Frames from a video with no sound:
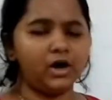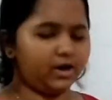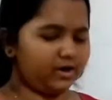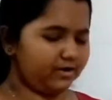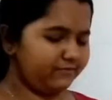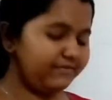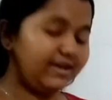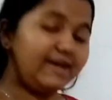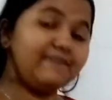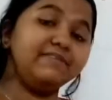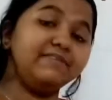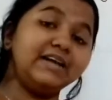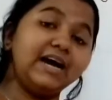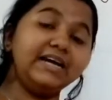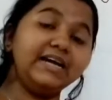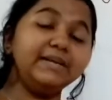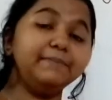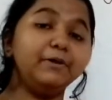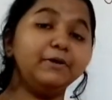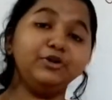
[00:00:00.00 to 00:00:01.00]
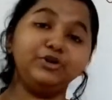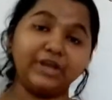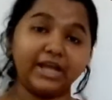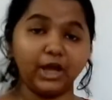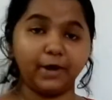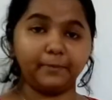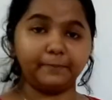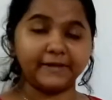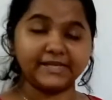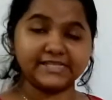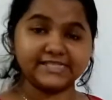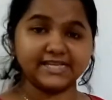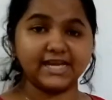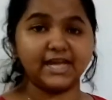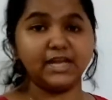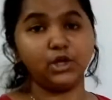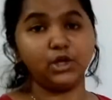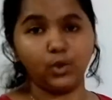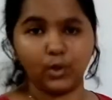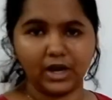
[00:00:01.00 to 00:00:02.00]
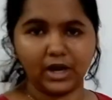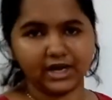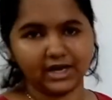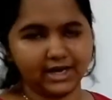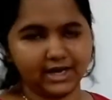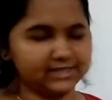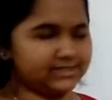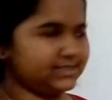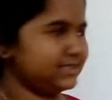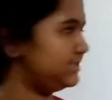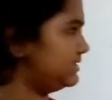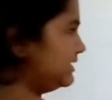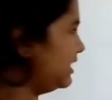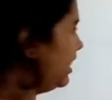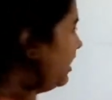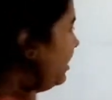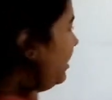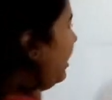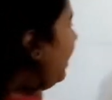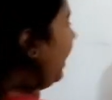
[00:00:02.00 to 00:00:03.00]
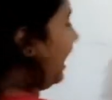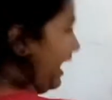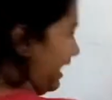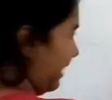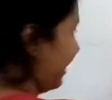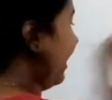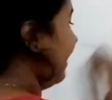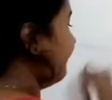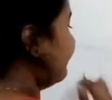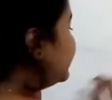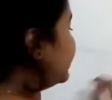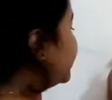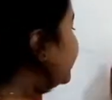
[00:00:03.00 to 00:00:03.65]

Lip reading: we have learned about ray optics in our lower classes. Haven't